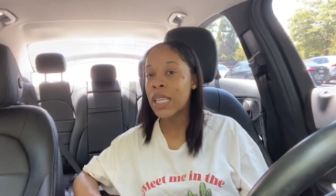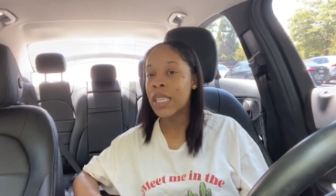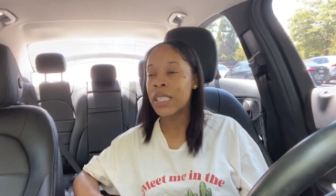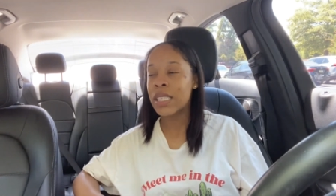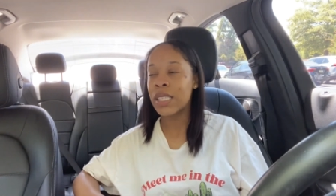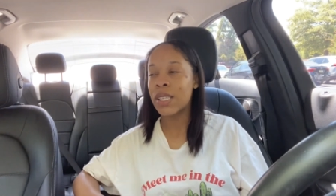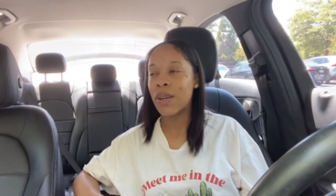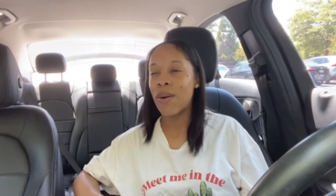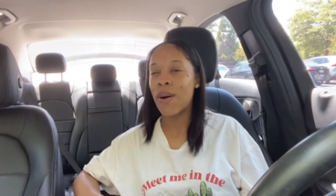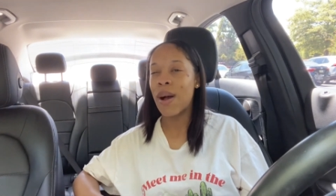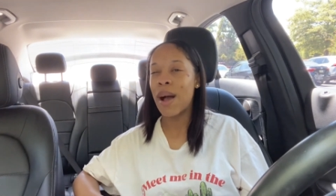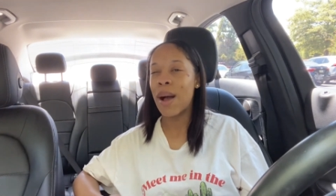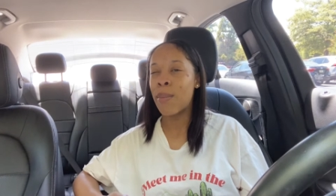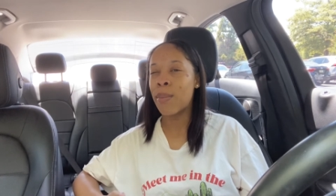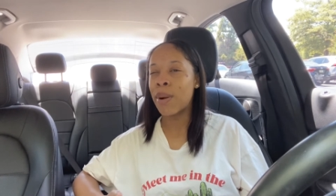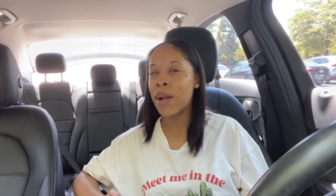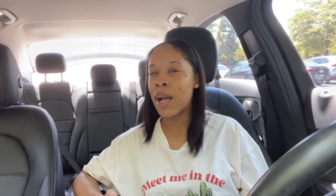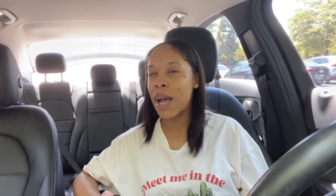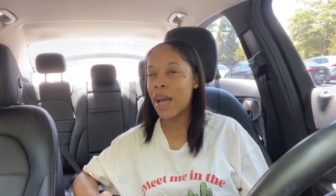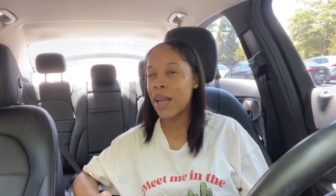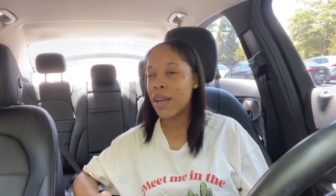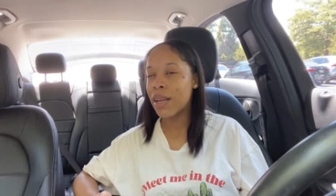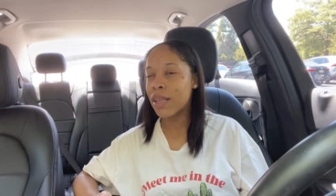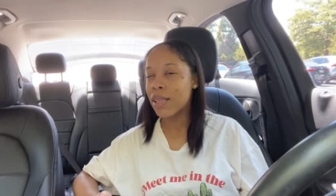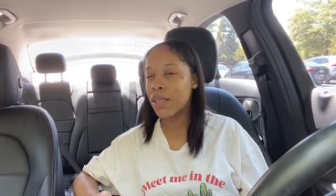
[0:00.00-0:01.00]
so i'm
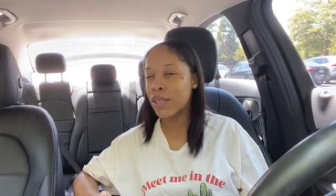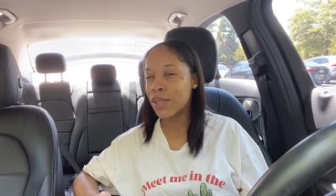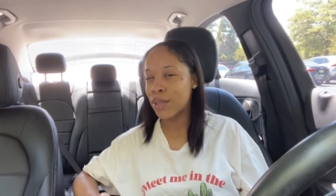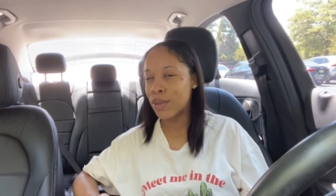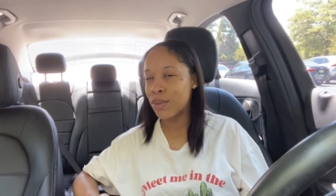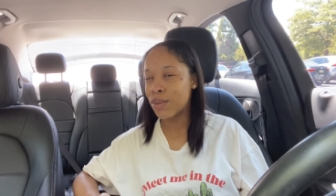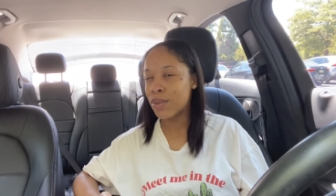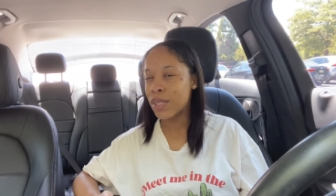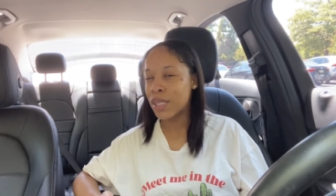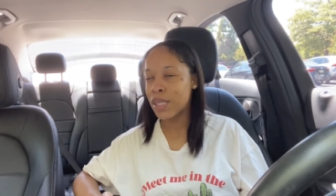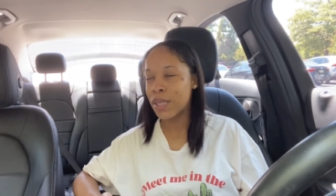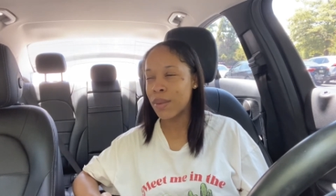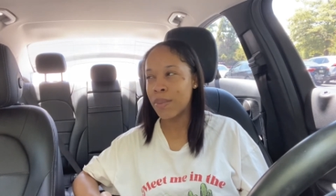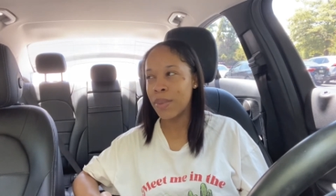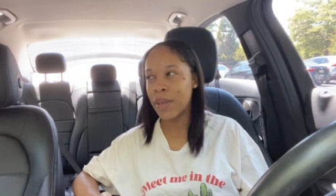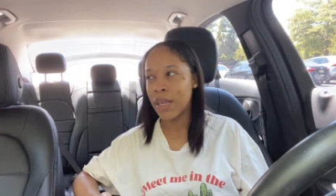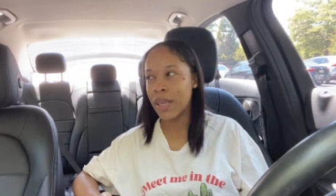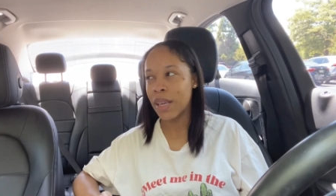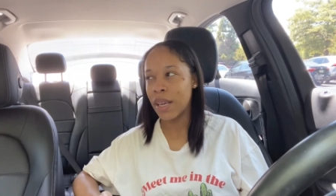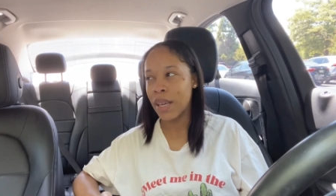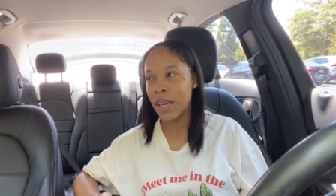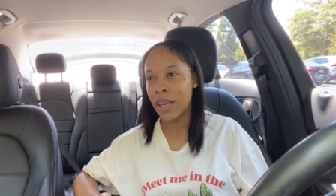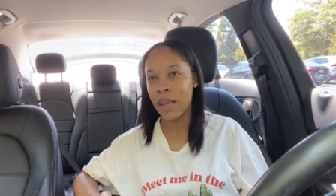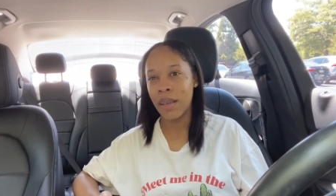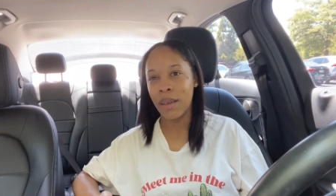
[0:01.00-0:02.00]
kind of used to
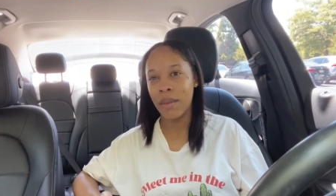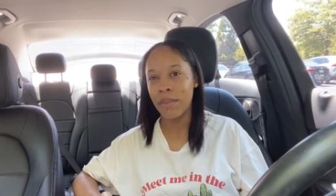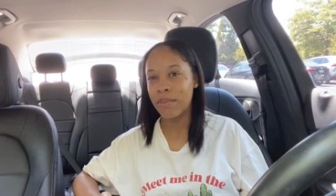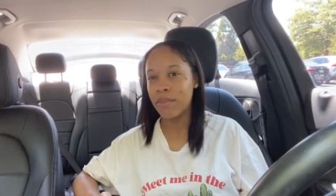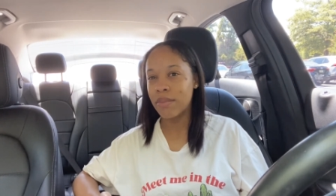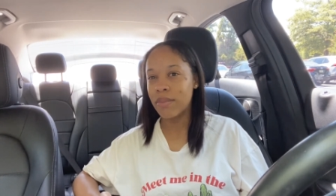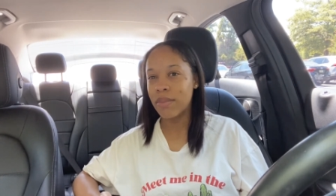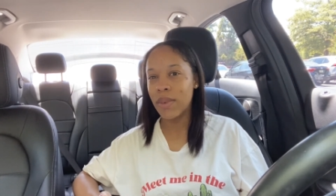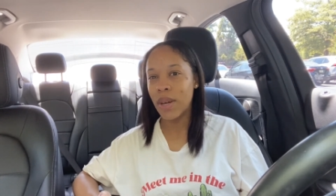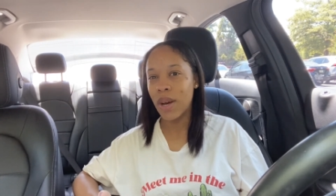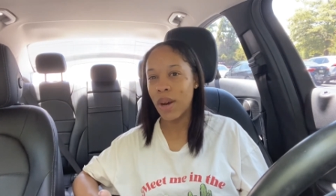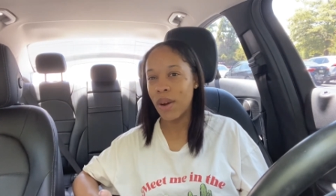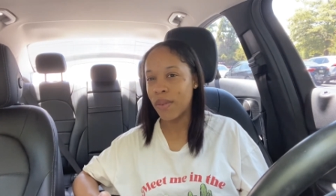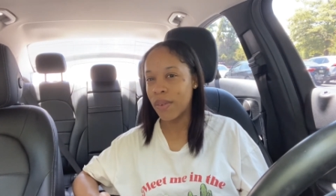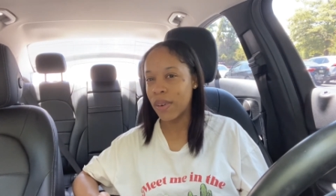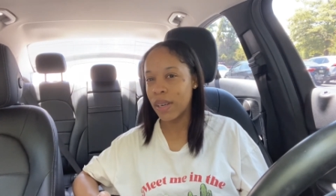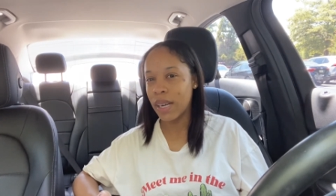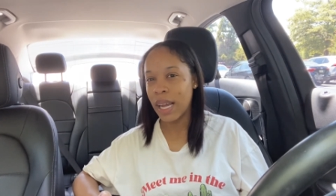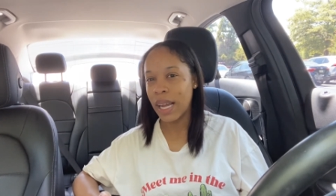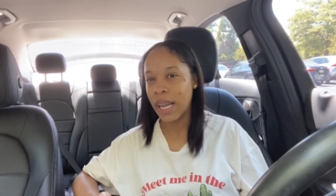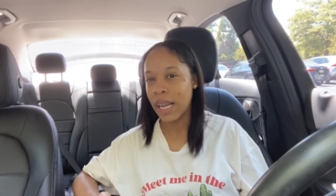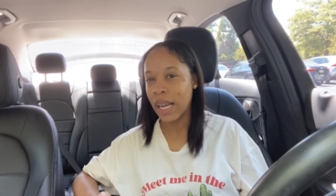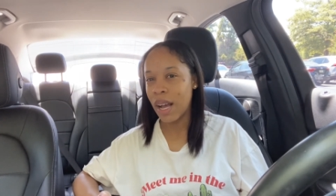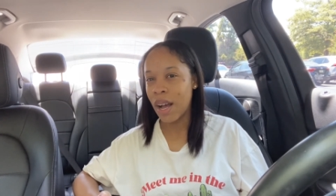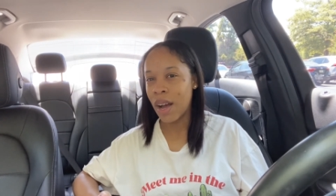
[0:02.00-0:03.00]
being up
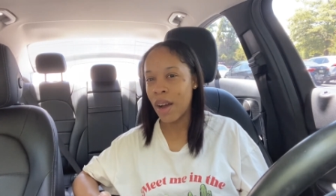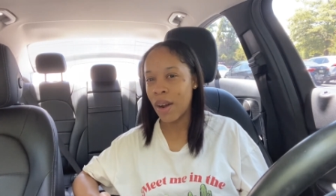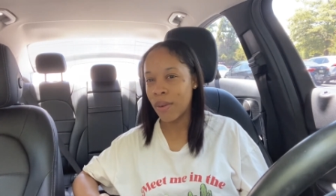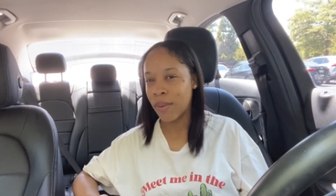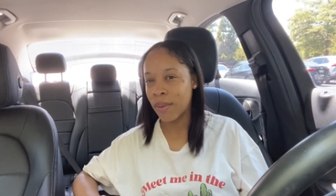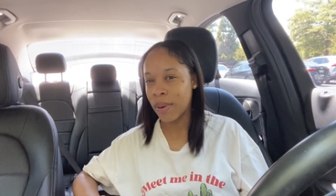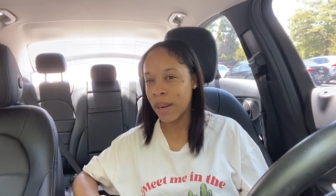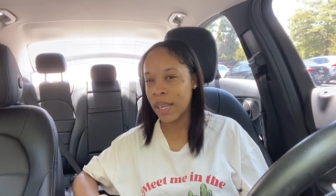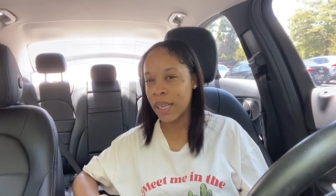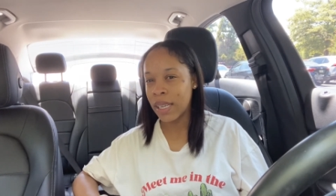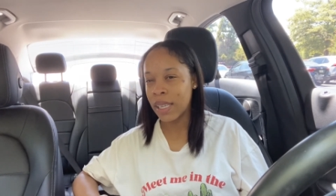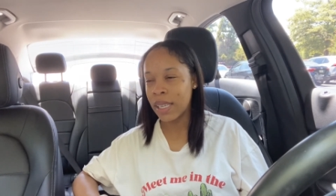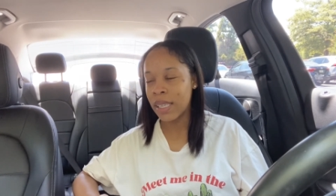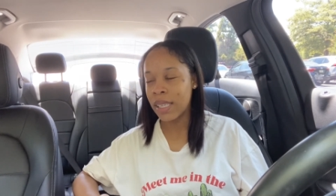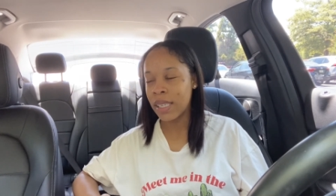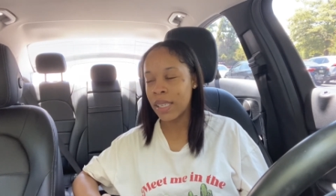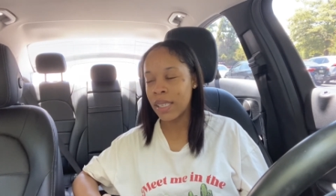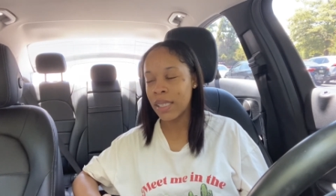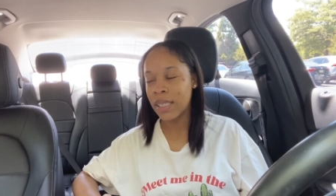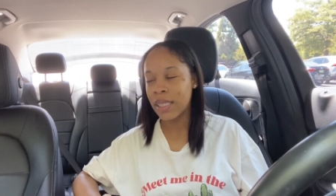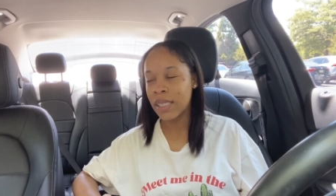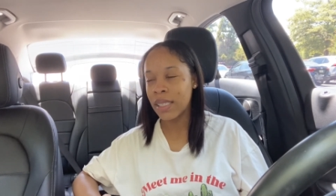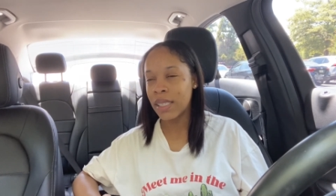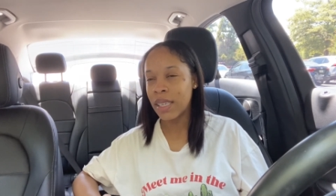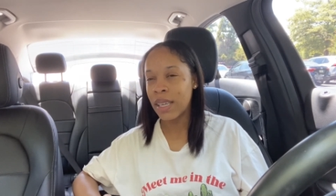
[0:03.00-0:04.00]
overnight already
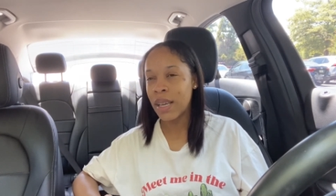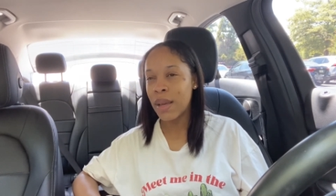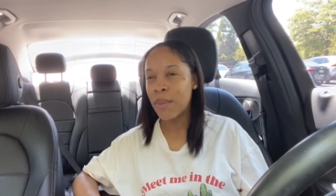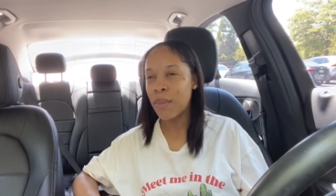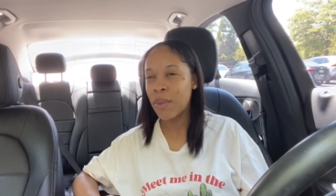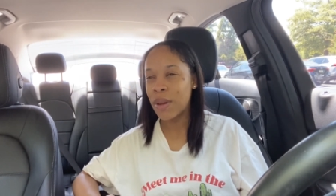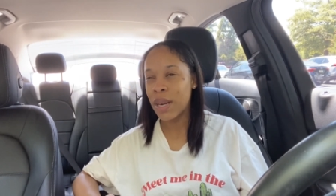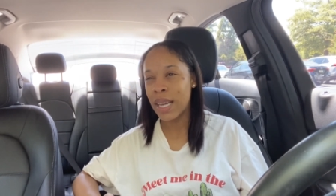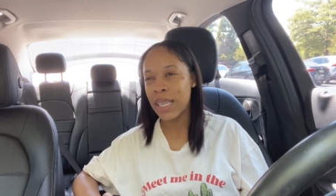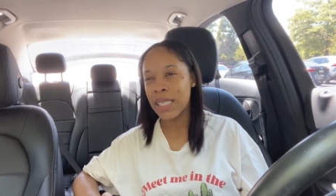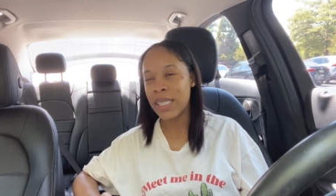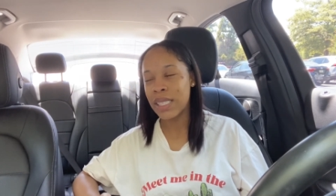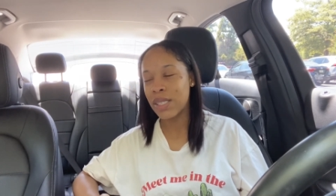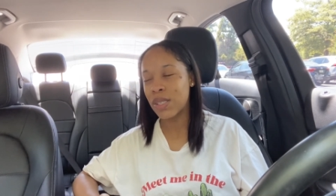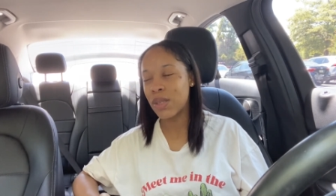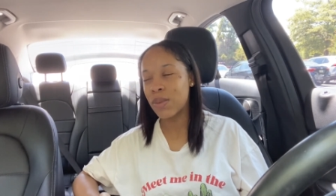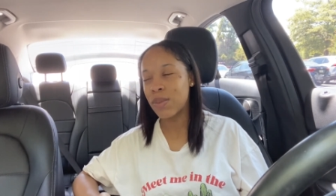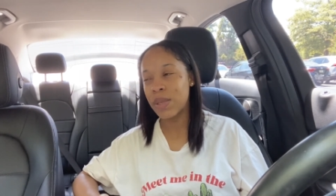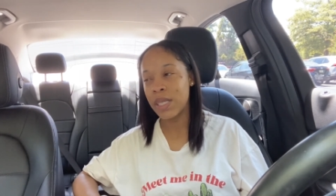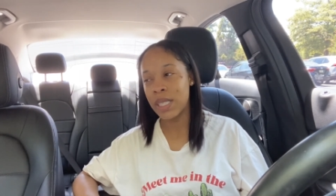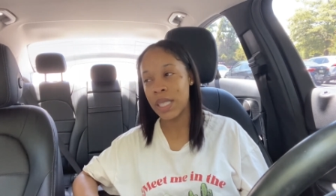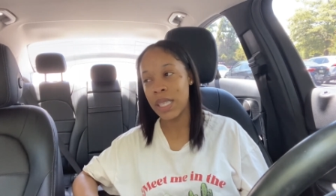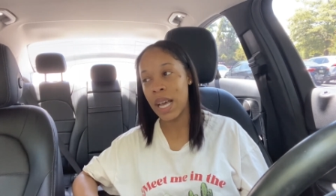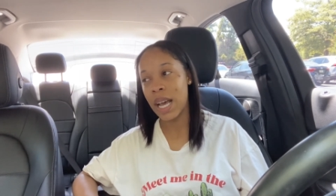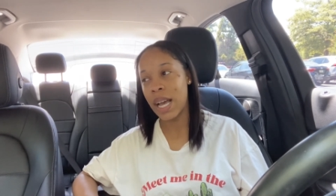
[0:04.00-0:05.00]
but I still
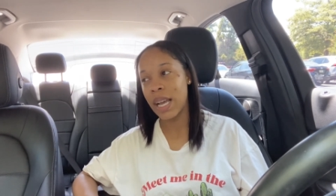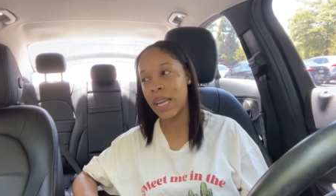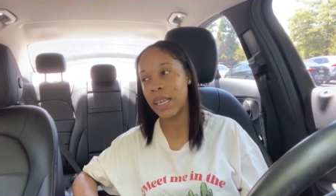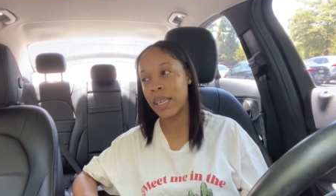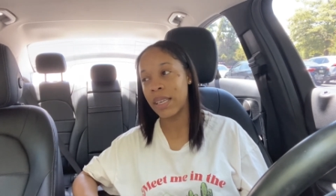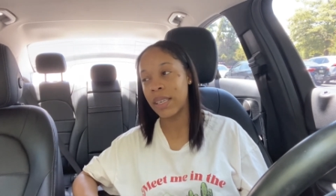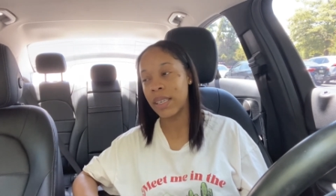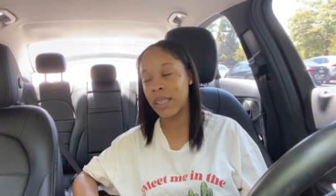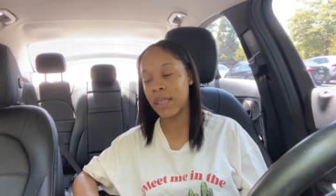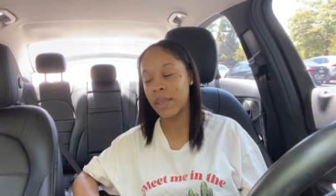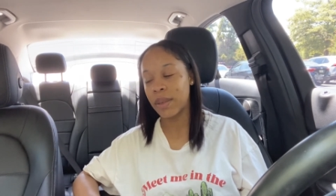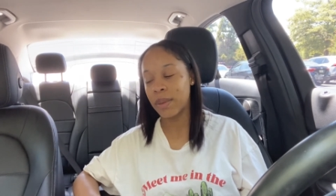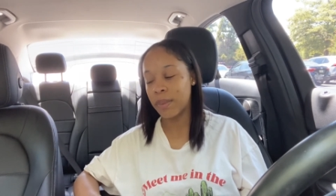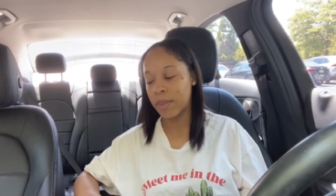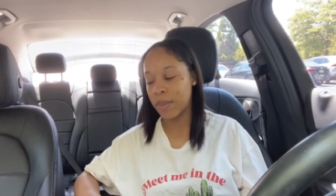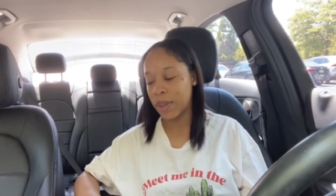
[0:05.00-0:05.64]
be tired.